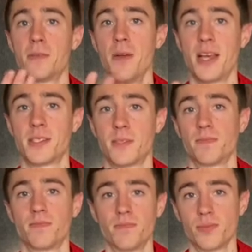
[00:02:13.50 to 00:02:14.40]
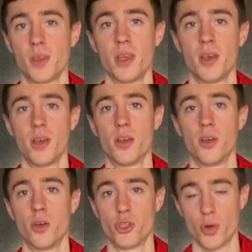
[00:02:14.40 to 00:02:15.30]
the rest.
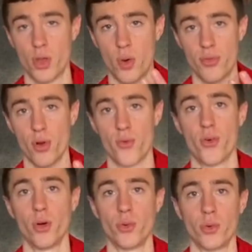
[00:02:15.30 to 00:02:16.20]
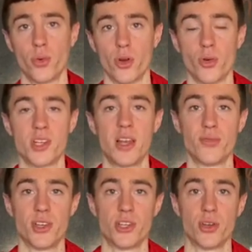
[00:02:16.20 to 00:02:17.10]
So you have your phone or your
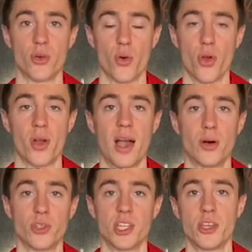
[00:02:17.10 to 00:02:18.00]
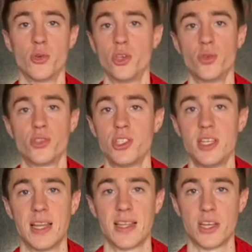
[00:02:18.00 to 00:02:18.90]
television or your couch, and you don't
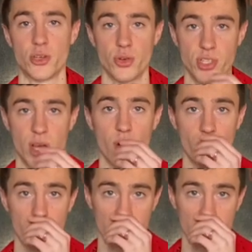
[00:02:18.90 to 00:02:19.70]
see that as yourself.